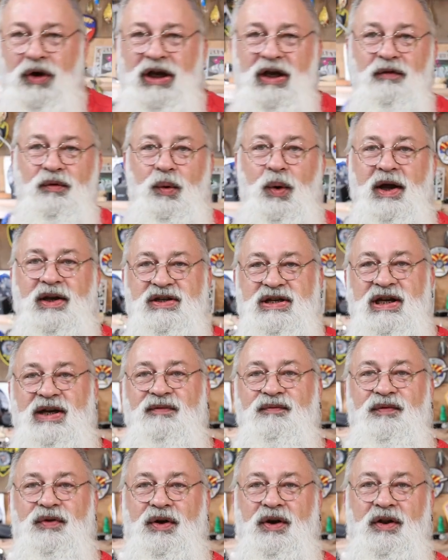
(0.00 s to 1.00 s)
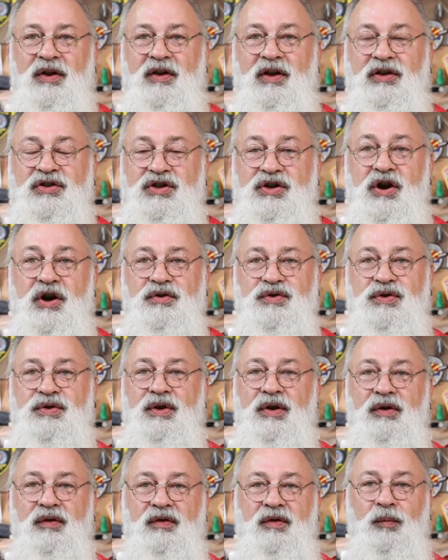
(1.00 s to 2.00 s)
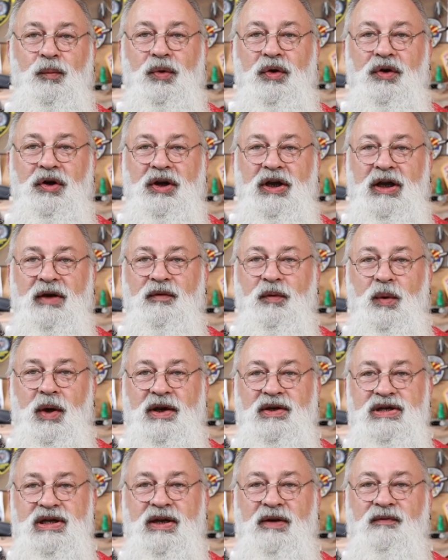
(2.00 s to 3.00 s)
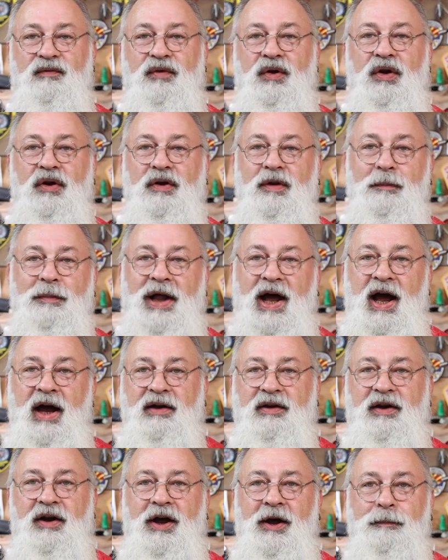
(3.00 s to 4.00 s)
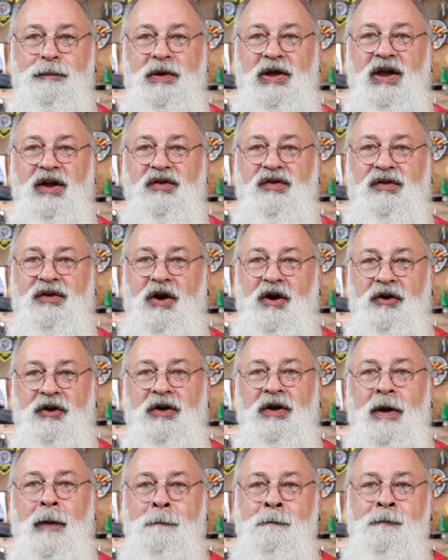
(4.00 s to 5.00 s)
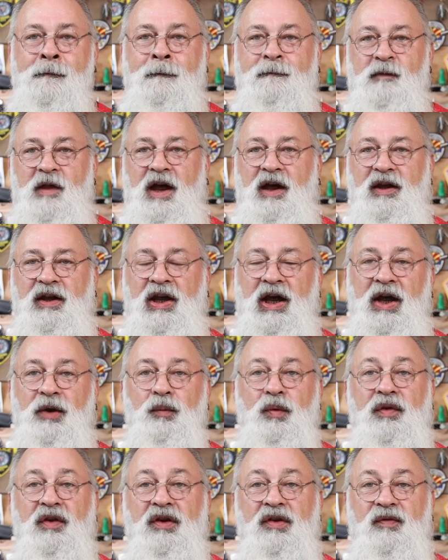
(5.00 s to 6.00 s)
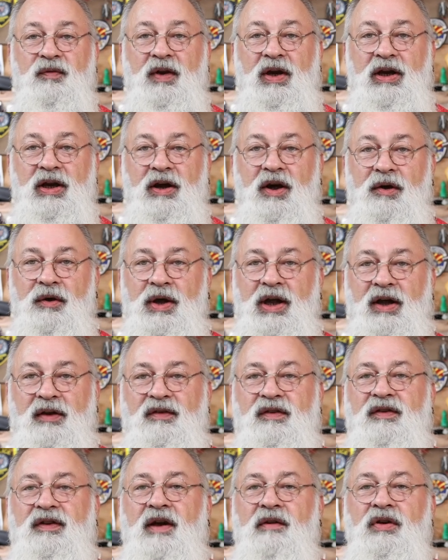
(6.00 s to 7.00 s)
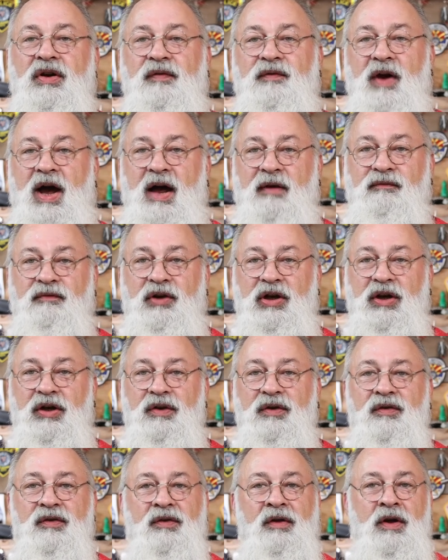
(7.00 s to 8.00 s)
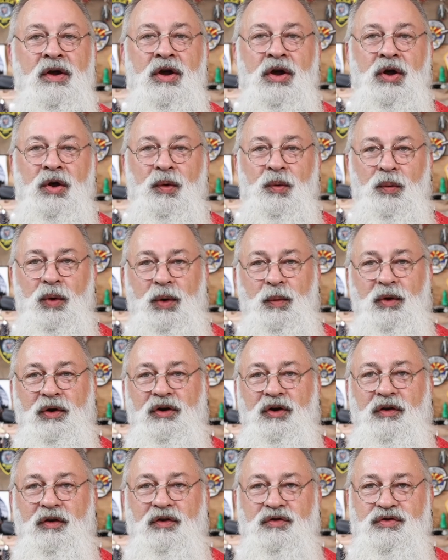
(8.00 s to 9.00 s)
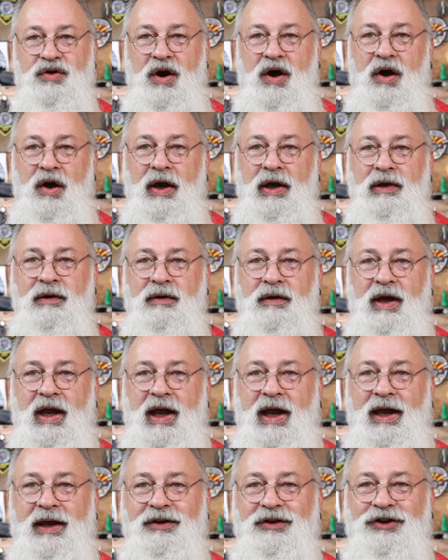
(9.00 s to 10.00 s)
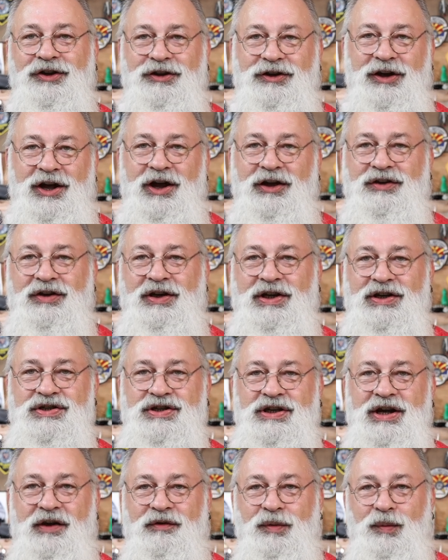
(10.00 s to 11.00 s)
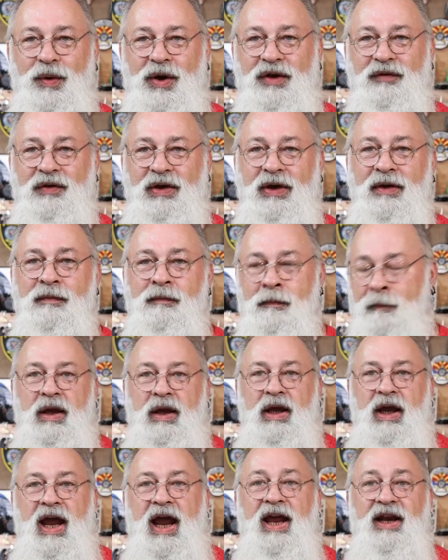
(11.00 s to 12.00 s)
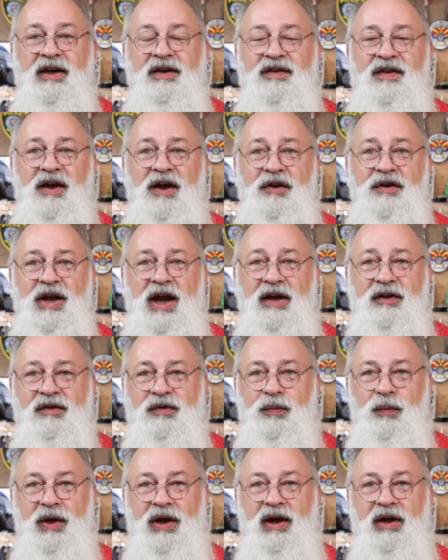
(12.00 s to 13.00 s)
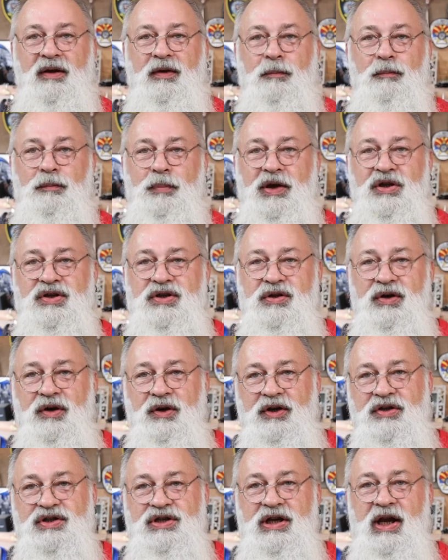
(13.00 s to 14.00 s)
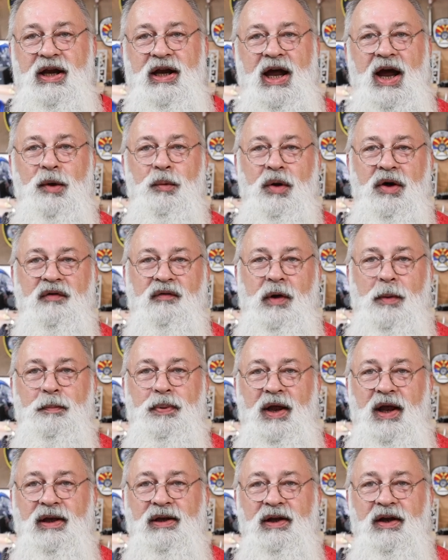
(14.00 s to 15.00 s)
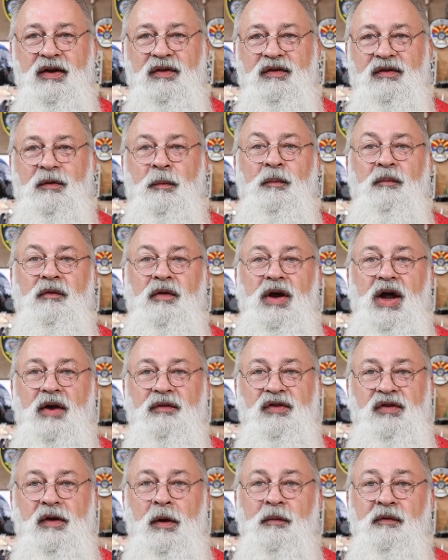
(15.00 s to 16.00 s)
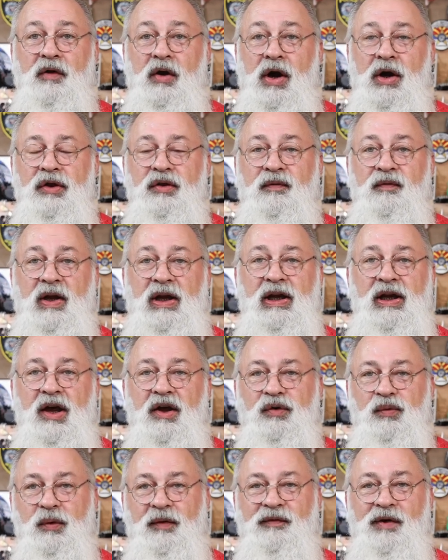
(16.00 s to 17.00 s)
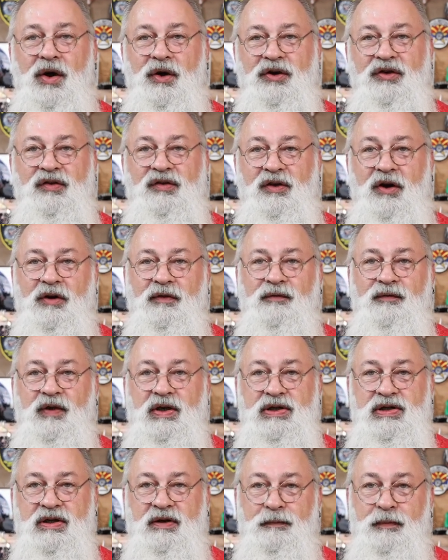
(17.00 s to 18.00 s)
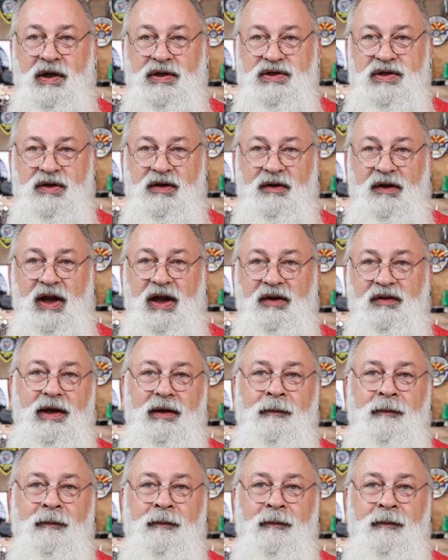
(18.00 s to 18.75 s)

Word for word: give away 10 foot of the chartreuse and we're gonna give away 10 foot of the black to help you get started. Again, when this video hits 75 views, we will do the drawing and good luck to each and every one of you. And until next week, be sure to check out one of our playlists of some of our other videos. We've already started fishing a bunch of the lake